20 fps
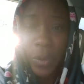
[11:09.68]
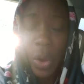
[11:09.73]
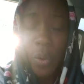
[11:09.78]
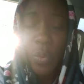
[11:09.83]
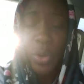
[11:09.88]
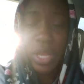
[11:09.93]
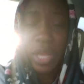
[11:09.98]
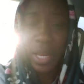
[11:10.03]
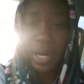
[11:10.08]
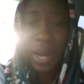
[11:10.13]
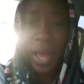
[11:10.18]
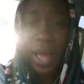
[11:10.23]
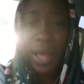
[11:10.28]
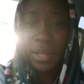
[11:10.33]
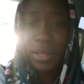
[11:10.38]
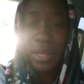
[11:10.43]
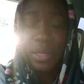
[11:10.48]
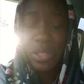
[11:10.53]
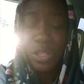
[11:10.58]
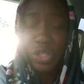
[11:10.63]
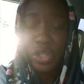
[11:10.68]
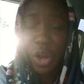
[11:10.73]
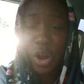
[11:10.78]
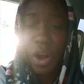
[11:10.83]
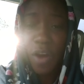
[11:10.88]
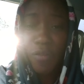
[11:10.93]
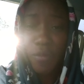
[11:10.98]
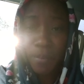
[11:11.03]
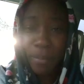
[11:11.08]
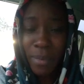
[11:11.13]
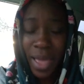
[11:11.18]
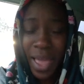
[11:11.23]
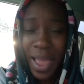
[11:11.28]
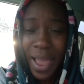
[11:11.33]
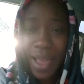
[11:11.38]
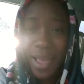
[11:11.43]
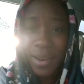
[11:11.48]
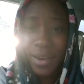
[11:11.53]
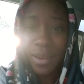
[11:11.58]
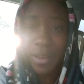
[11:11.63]
We cannot serve
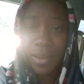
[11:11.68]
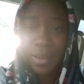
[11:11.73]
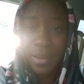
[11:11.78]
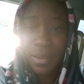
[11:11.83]
man